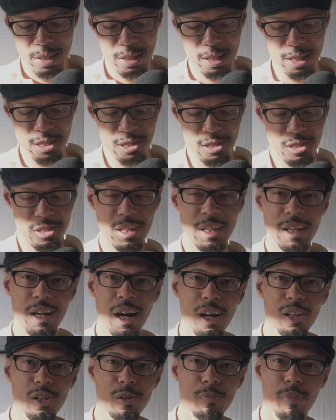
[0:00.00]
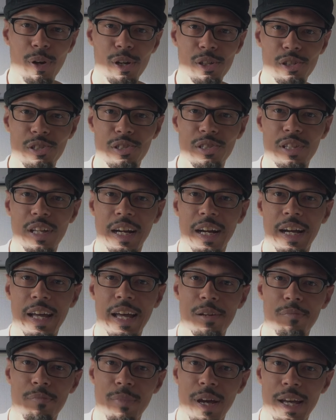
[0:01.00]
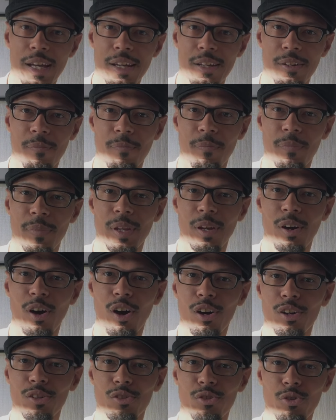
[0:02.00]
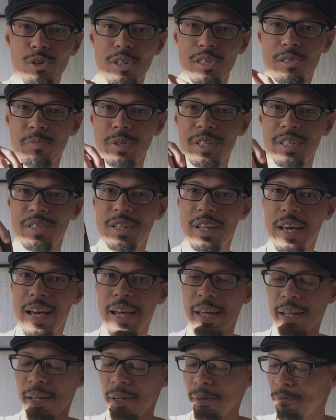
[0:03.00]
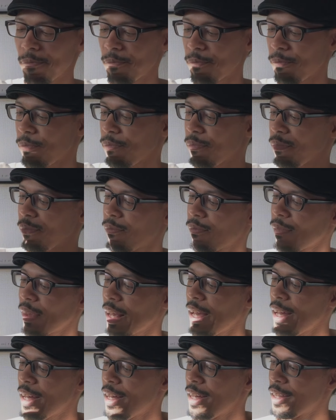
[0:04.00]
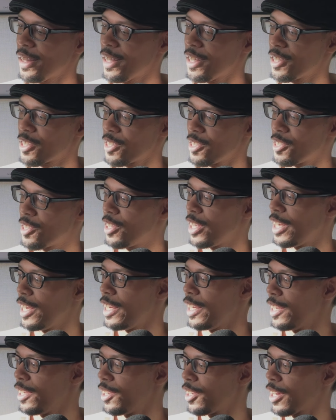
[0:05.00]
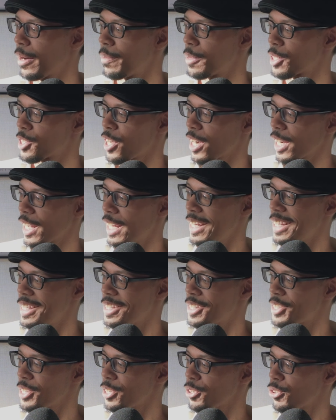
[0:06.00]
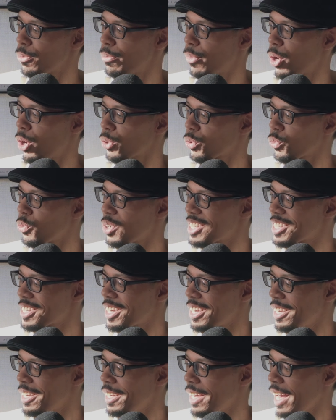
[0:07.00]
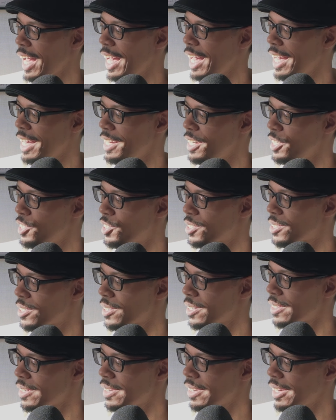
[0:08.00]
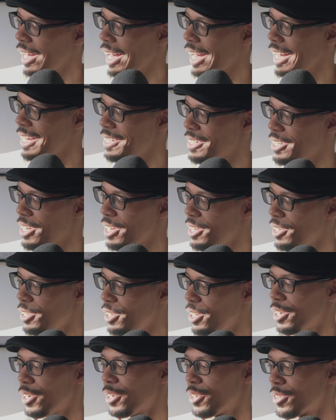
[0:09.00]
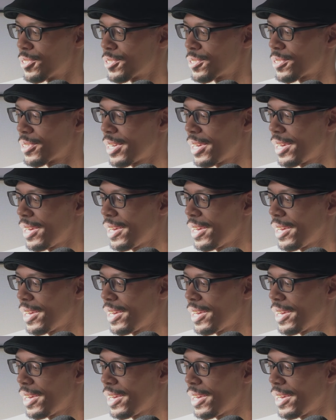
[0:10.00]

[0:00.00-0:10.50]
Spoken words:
This is the other purchase that I had made on Christmas Day. This is the Yamazaki single malt whiskey, aged 18 years.